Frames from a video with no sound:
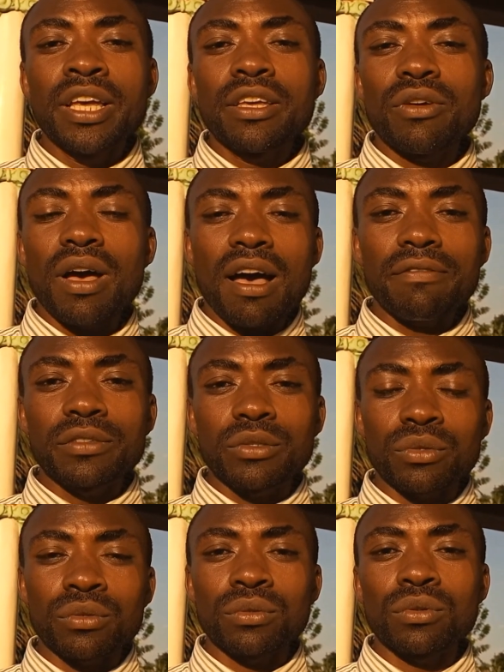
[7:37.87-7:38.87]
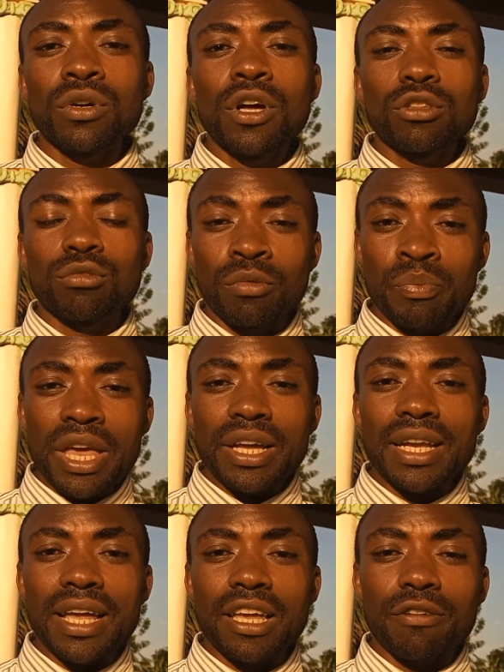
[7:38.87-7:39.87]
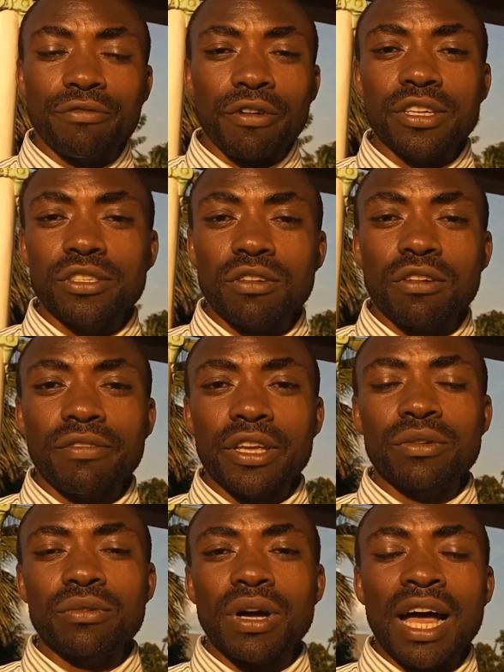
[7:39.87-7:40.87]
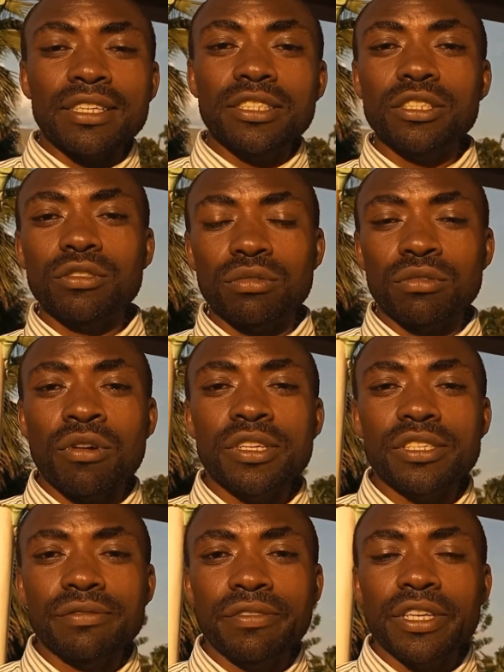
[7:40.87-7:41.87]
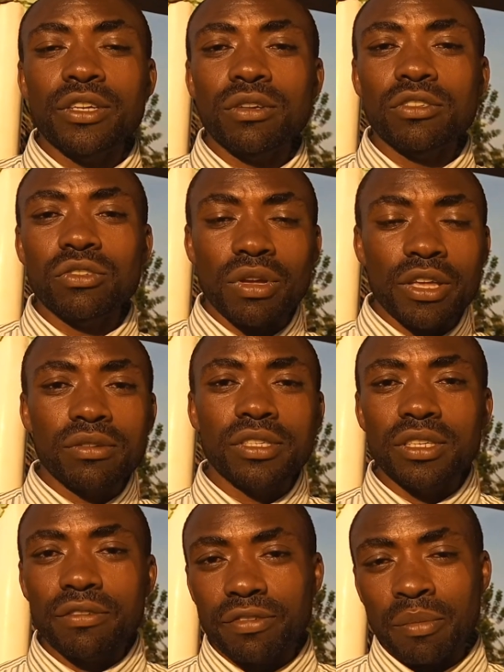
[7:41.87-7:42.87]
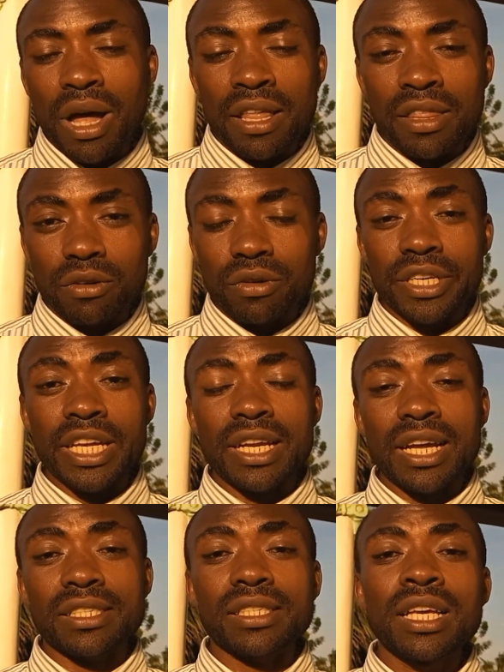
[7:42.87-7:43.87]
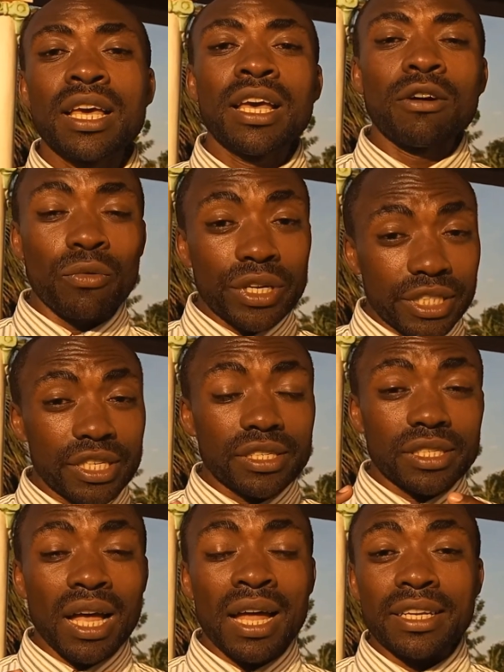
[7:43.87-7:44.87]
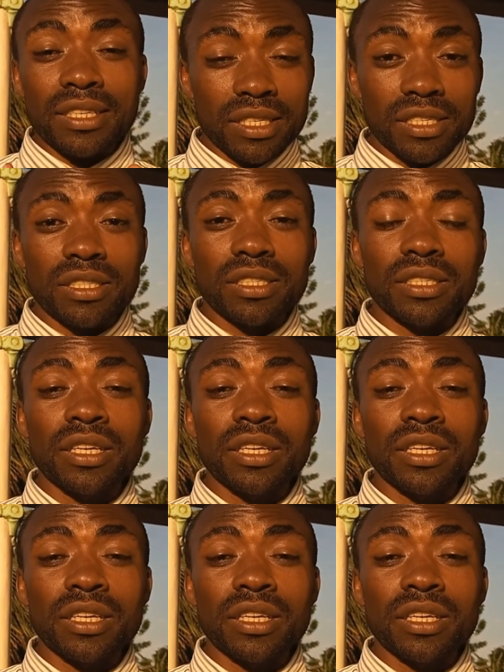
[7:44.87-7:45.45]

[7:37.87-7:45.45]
you have to make like a voiceover, you add it to those videos you are using from other creators, which is, and it is